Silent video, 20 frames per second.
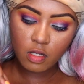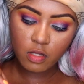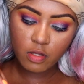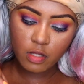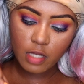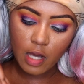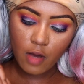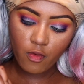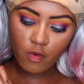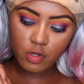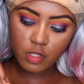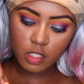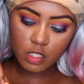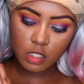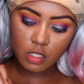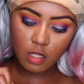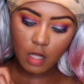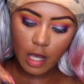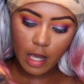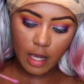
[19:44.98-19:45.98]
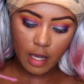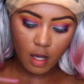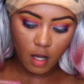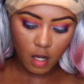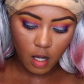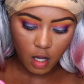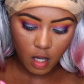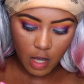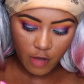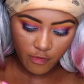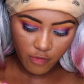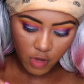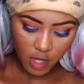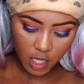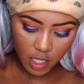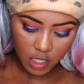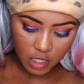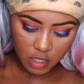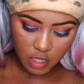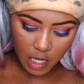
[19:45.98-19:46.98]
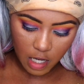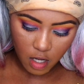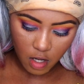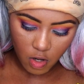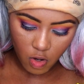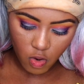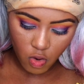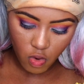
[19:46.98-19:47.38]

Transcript: That one is like, I feel like it's like a